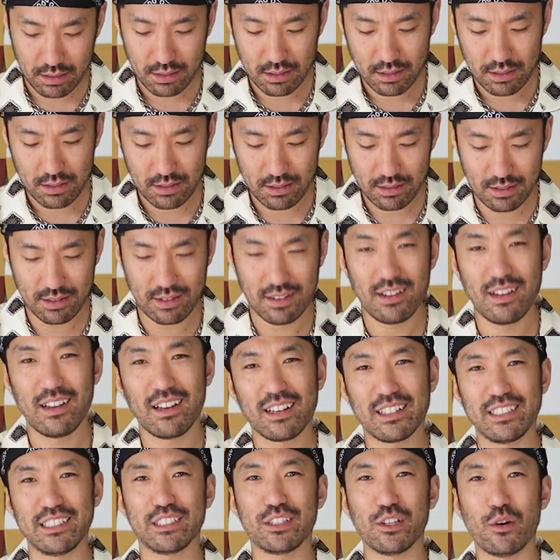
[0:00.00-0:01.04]

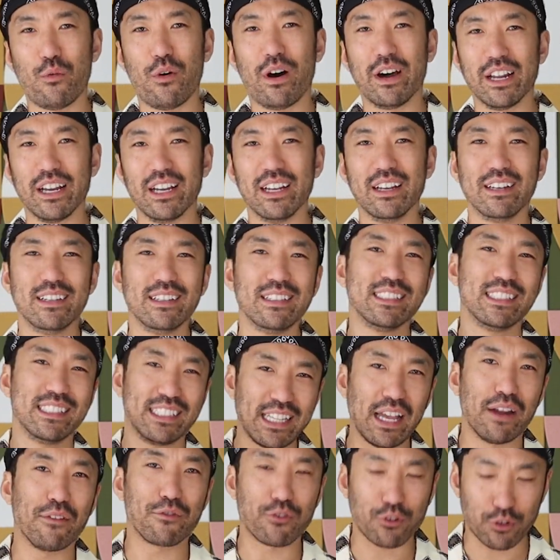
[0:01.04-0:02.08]
Cause you still wanna
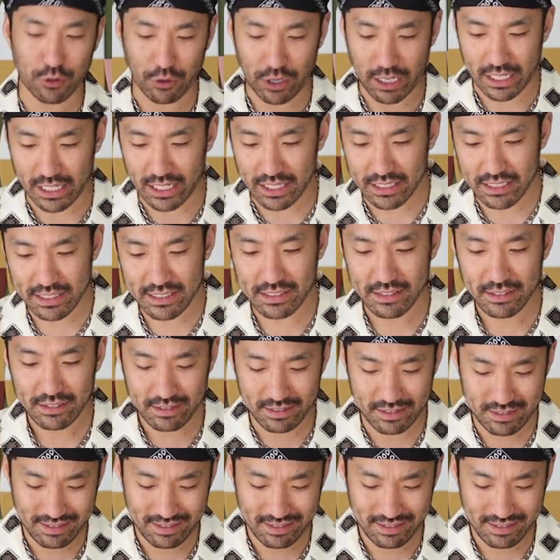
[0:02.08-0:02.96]
set for greatness.